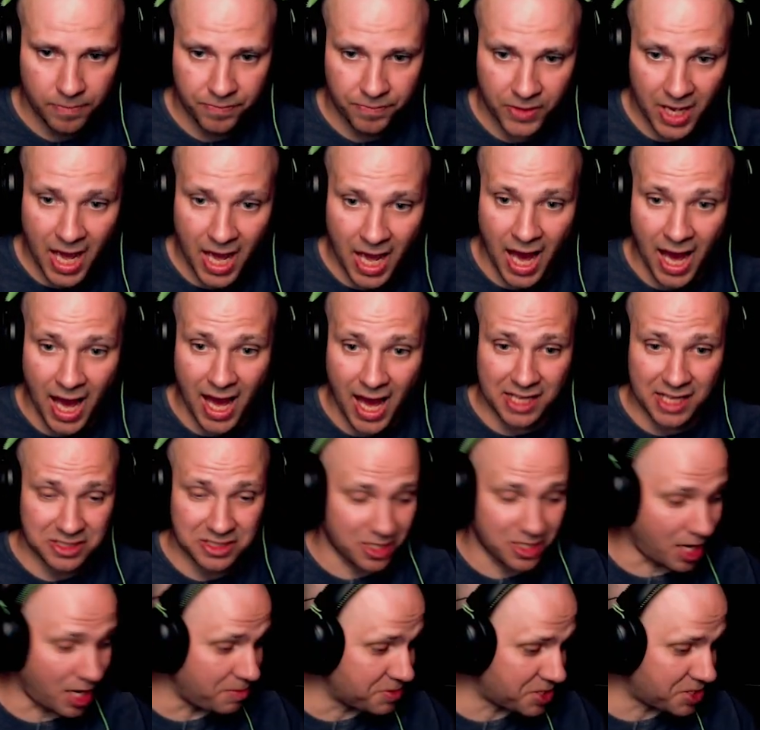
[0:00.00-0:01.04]

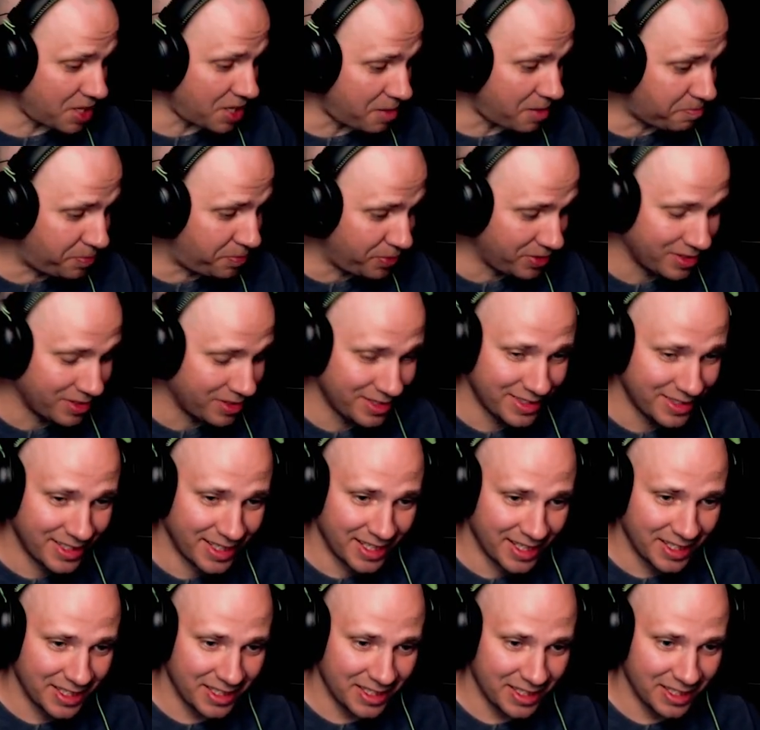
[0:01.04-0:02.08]
Thumbs up!
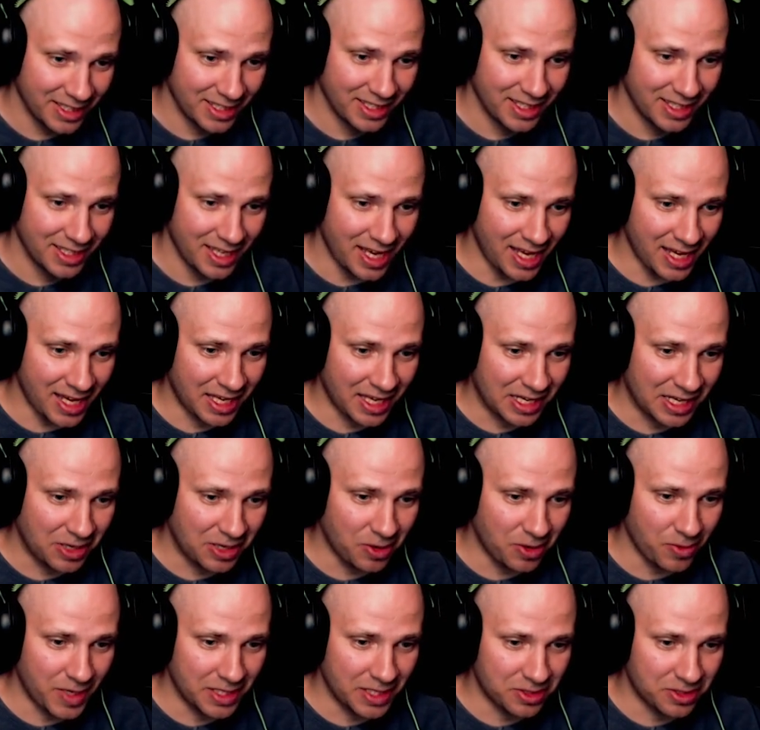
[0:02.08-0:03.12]
I can go
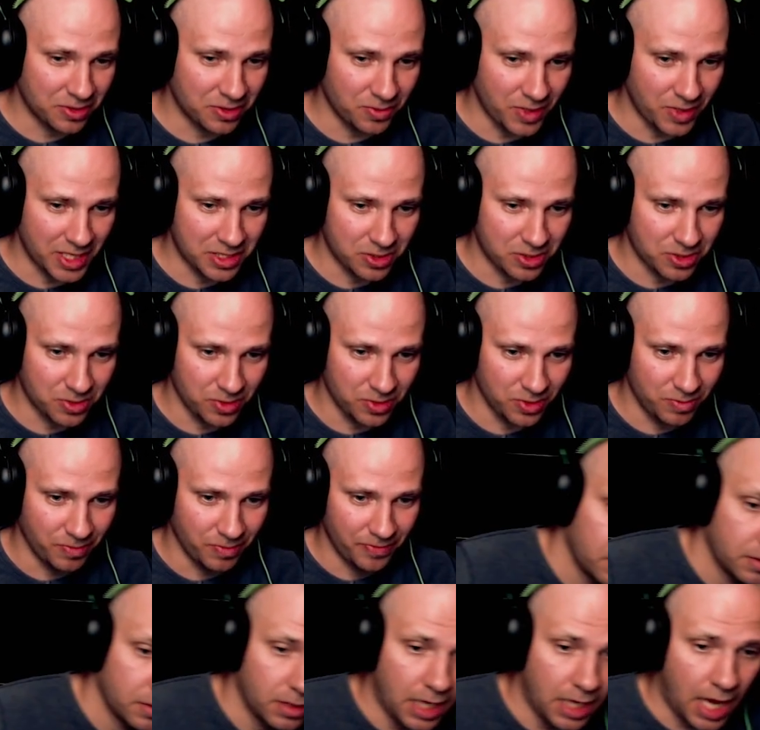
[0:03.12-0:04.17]
into restroom.
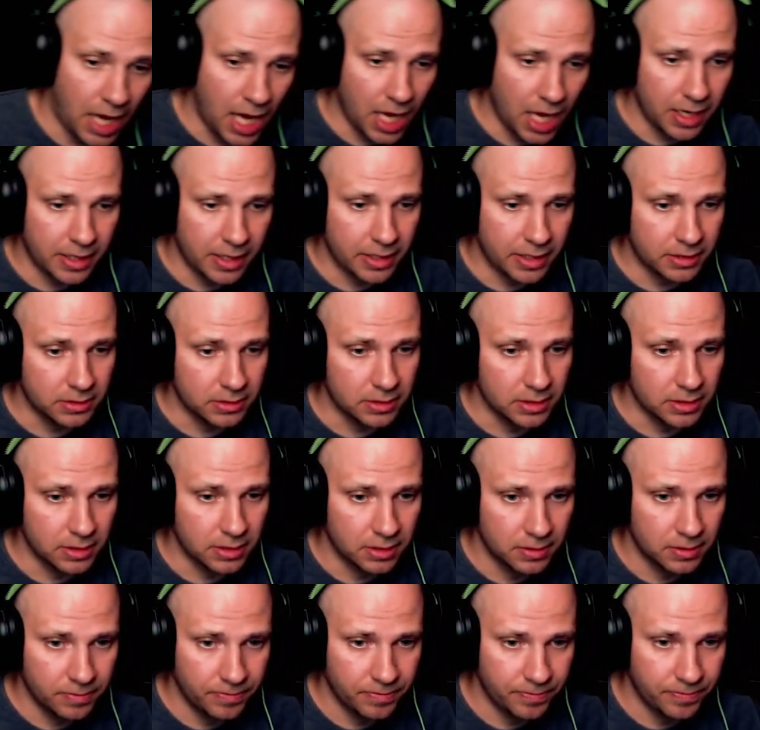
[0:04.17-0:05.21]
Got it.
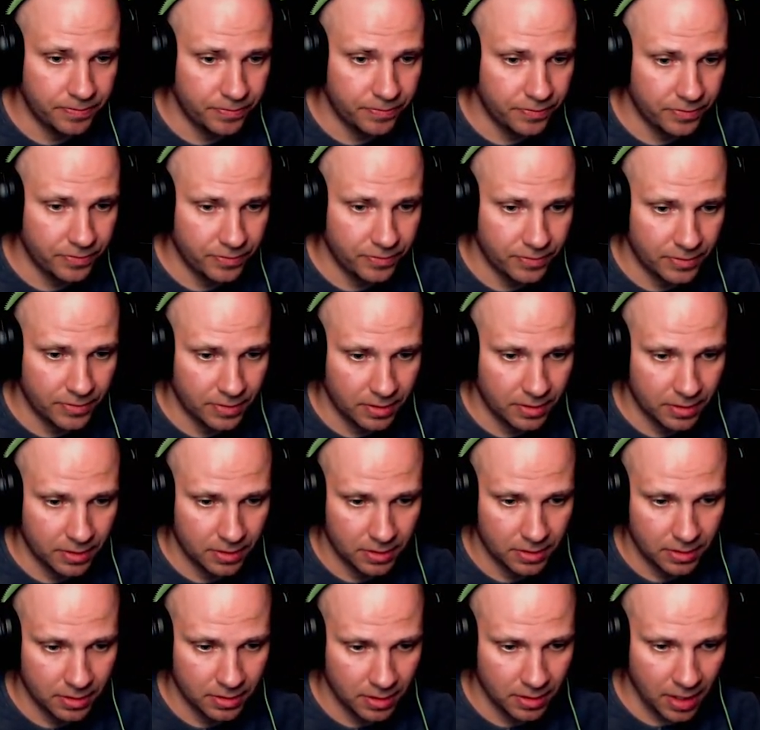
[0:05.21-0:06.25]

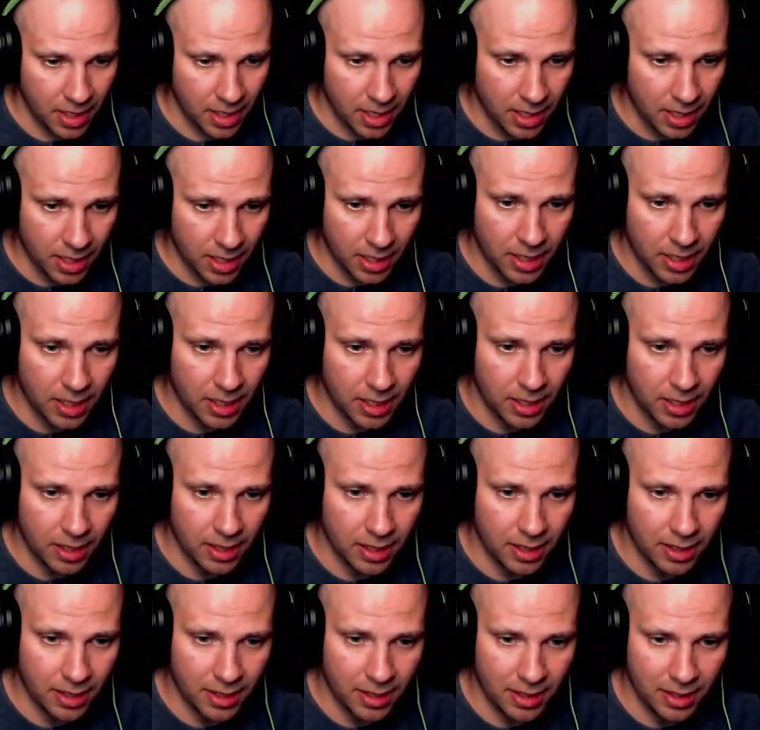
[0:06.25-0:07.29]

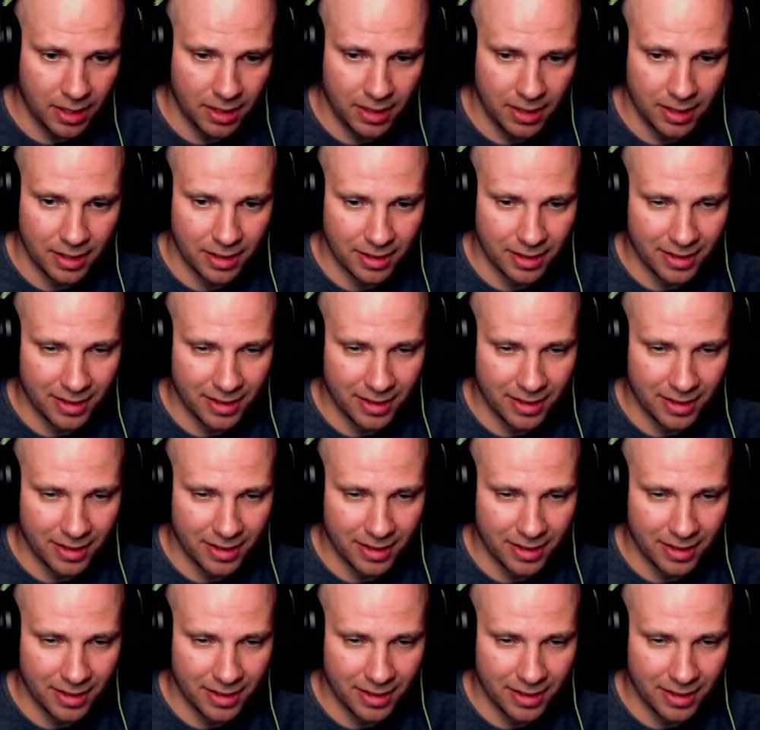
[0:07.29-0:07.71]
Hey!